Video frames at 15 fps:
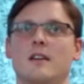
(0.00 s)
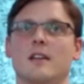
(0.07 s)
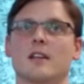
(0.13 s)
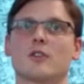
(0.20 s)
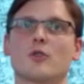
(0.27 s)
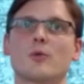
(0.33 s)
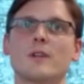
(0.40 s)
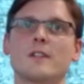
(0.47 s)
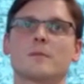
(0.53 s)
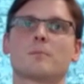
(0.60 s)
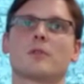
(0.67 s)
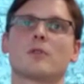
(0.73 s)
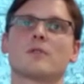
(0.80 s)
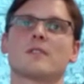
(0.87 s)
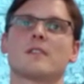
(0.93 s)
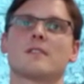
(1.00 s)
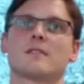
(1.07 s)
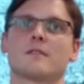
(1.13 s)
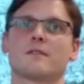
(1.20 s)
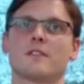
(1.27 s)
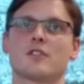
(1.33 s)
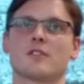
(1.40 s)
Increased
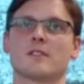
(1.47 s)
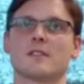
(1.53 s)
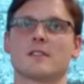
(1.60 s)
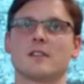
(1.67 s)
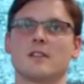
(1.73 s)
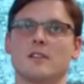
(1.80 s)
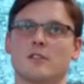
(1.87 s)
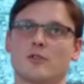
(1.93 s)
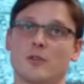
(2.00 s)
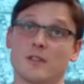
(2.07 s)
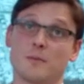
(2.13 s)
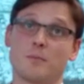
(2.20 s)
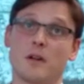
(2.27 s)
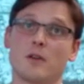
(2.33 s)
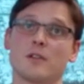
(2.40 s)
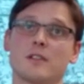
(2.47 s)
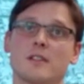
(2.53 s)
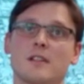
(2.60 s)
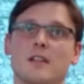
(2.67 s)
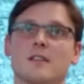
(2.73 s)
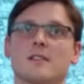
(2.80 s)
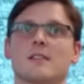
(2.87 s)
process efficiency,
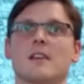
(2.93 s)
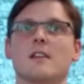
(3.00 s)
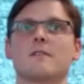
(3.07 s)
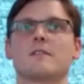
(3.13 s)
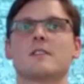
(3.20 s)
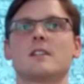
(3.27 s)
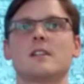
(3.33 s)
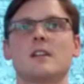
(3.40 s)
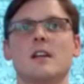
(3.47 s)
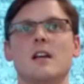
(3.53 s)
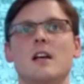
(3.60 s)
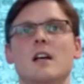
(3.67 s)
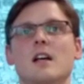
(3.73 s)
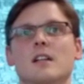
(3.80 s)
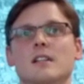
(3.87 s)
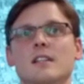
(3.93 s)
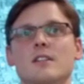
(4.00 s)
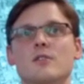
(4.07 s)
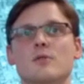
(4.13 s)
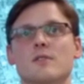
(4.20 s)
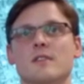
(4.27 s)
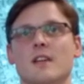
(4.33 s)
transparency and safety
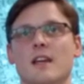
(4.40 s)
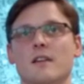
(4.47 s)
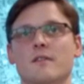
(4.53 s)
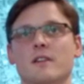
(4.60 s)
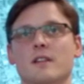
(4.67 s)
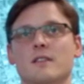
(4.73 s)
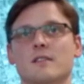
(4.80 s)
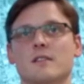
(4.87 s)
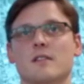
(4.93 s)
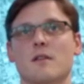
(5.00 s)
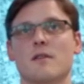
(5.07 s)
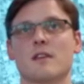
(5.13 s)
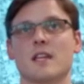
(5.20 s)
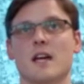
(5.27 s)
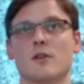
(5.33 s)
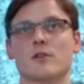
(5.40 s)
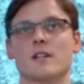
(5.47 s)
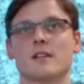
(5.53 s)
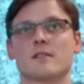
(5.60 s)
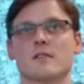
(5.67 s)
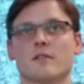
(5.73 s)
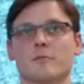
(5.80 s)
lead to savings in the
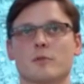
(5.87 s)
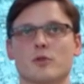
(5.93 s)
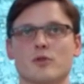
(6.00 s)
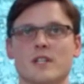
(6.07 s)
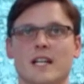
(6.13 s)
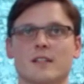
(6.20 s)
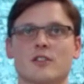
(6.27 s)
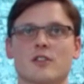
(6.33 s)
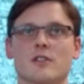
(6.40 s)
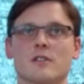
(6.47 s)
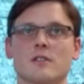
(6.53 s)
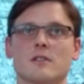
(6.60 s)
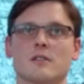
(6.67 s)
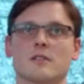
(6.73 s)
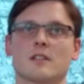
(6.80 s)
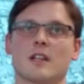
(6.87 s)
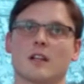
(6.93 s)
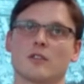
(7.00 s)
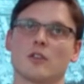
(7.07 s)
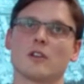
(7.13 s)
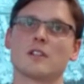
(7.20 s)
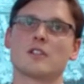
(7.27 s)
areas of production,
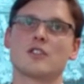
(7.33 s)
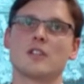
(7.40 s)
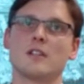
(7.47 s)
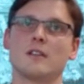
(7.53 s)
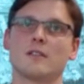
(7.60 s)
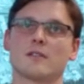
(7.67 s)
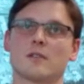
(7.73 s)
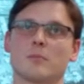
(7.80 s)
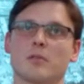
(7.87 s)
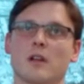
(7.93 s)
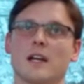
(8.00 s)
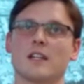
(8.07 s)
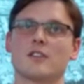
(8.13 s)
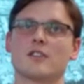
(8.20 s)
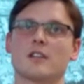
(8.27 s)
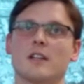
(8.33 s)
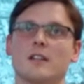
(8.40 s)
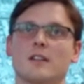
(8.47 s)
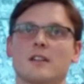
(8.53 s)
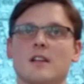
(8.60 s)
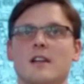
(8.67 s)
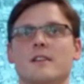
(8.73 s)
technology, supply
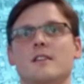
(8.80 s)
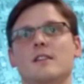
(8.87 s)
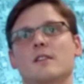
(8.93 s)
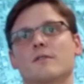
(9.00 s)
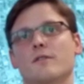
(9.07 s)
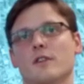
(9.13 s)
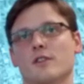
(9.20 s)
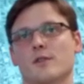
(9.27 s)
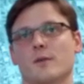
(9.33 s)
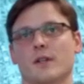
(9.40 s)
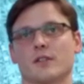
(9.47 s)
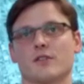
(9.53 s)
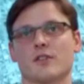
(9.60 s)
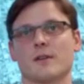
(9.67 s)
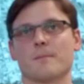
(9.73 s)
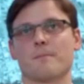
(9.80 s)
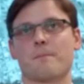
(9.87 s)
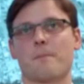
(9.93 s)
chain and IT infrastructure.